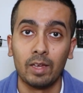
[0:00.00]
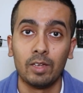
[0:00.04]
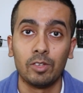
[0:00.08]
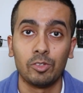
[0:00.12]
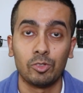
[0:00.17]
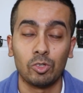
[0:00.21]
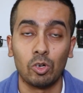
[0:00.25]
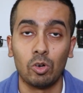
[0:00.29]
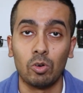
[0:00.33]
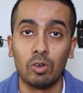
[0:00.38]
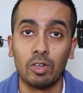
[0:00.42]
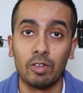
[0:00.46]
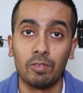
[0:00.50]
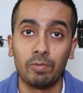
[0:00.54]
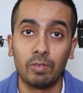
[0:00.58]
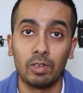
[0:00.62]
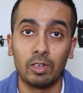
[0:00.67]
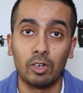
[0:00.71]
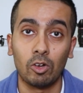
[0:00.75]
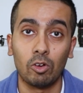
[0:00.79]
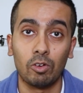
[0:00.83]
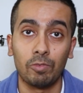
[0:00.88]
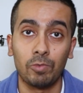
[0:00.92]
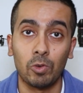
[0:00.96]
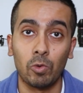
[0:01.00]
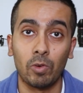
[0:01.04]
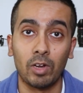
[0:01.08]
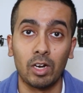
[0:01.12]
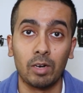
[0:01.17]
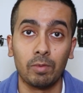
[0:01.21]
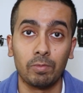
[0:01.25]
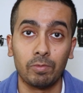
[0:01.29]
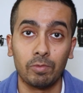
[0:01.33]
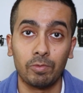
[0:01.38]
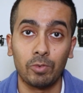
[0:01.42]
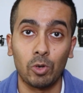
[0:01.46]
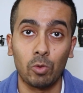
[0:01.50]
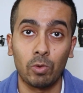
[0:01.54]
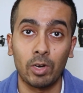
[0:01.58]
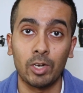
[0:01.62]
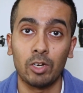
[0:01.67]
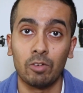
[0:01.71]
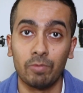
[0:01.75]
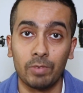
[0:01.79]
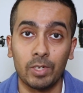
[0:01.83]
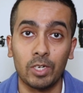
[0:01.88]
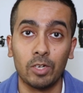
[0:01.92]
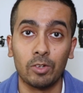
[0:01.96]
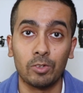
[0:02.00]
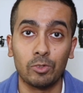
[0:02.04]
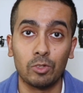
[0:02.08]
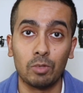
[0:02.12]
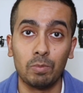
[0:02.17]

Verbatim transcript: So if you know if you want to if you want your videos